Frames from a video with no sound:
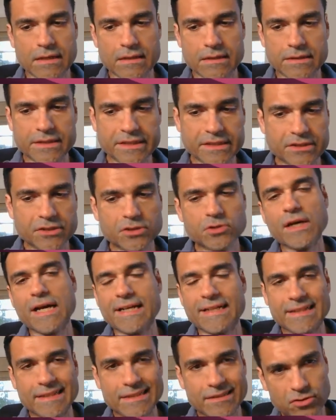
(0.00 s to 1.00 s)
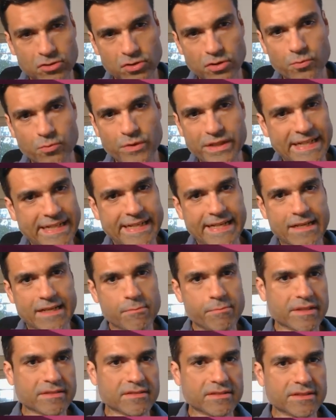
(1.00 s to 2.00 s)
tier 2 analyst, or we need
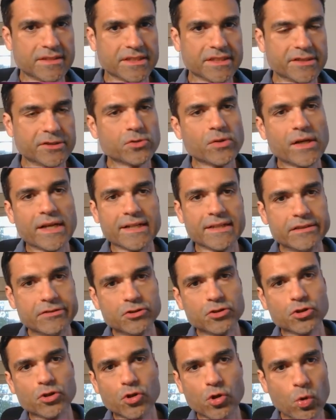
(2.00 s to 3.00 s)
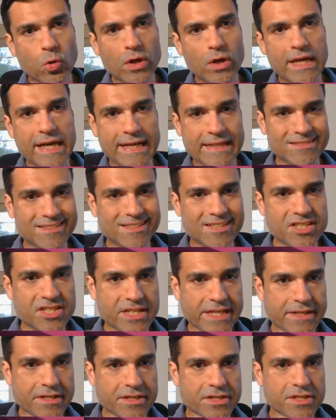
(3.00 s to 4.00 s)
help as a tier 2 analyst. Your goal has
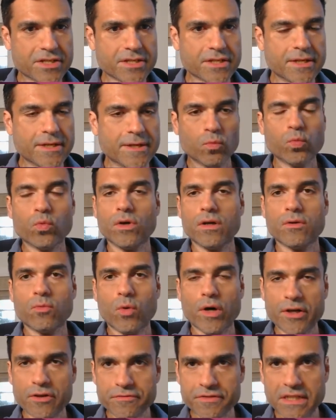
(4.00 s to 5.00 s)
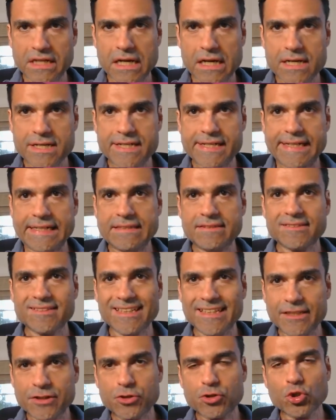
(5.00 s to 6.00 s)
changed. One of the guardrails
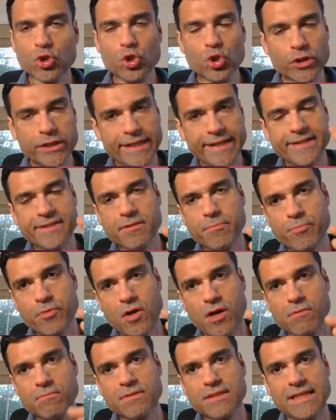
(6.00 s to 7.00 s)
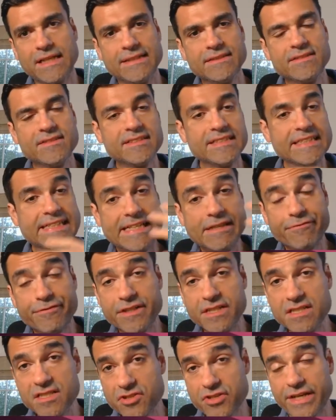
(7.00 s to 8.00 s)
is to look at the prompt and see if
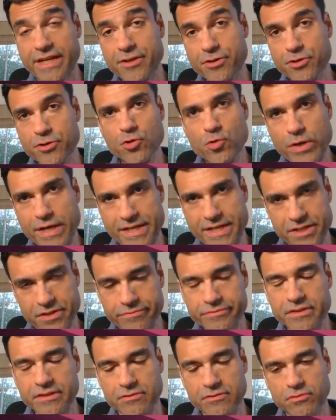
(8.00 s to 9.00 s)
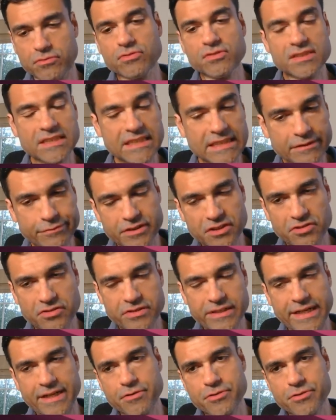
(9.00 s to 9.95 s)
it is trying to do any of this, to see if it's trying to